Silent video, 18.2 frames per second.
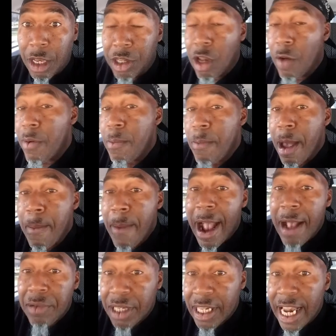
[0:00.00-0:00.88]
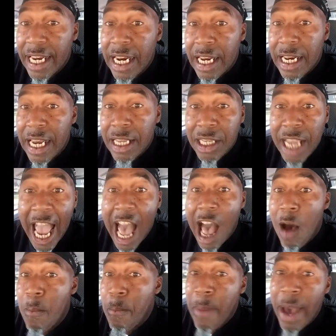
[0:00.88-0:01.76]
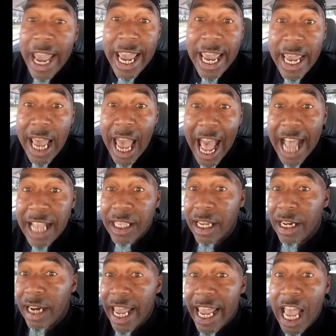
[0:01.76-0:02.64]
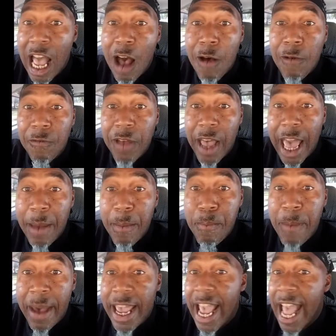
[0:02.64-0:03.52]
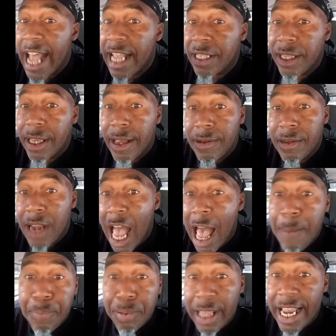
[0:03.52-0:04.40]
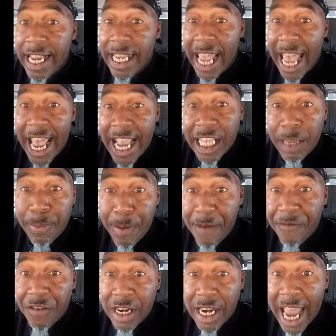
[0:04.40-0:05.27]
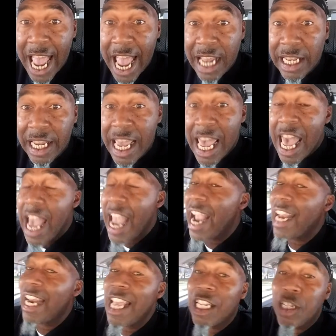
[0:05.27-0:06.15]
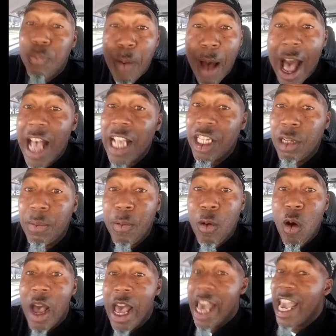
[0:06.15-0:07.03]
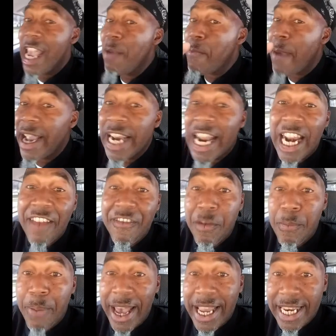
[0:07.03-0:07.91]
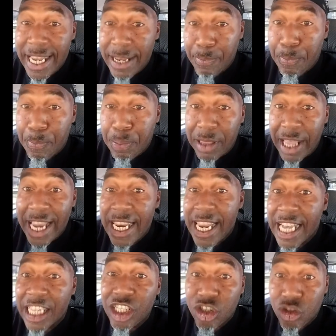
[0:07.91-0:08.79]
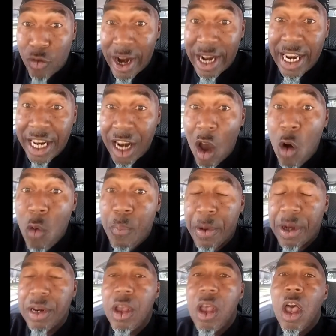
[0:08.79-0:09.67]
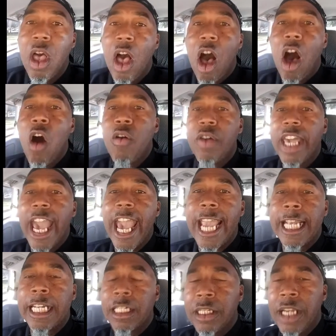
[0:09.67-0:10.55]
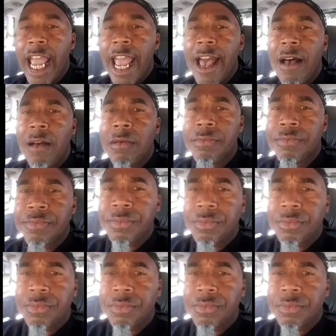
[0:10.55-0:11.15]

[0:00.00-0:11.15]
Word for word: So remember, I'm saying that Nadal may have to lay off, may have to not play the ATP finale, and it's possible he may not even the, play the Australian Open. Okay, now